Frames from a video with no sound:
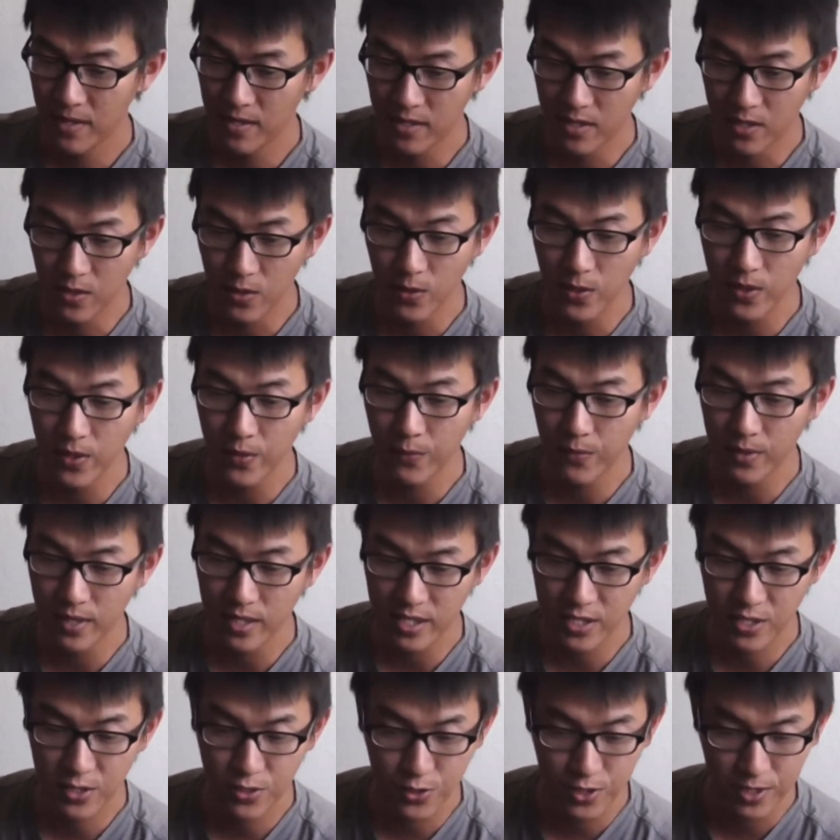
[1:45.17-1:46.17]
do it with
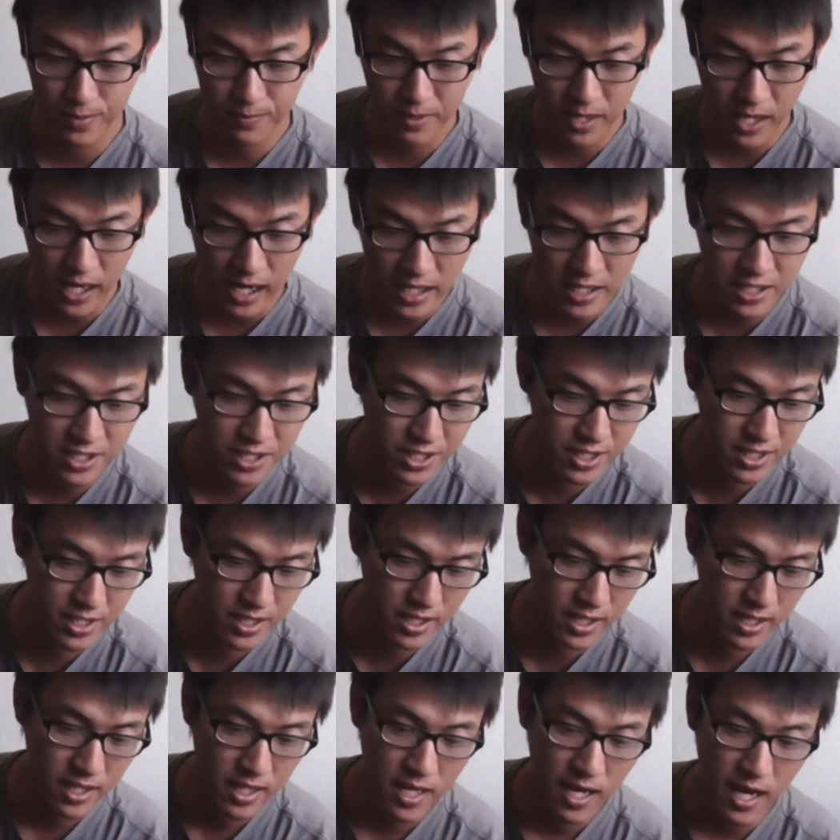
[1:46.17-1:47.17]
extreme caution.
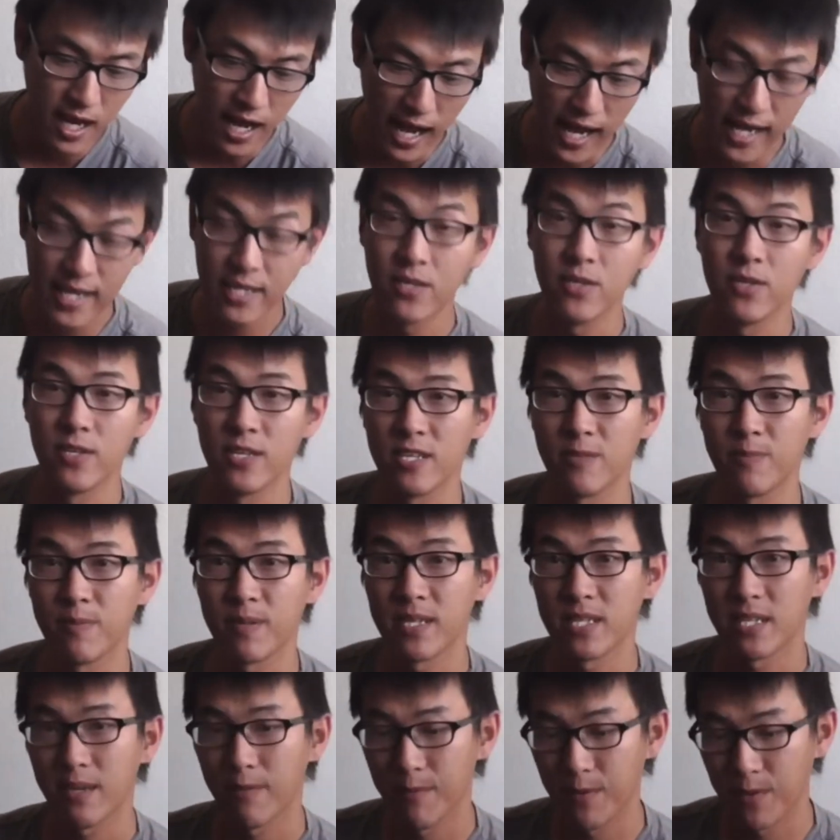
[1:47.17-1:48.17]
I do this
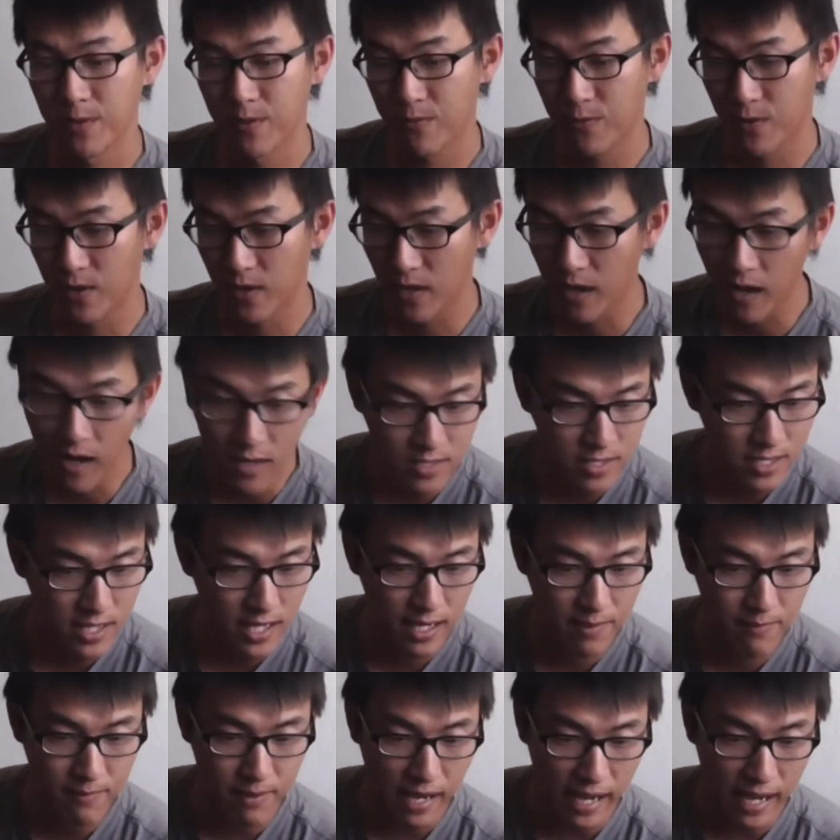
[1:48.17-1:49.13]
because I've been doing it for a long time.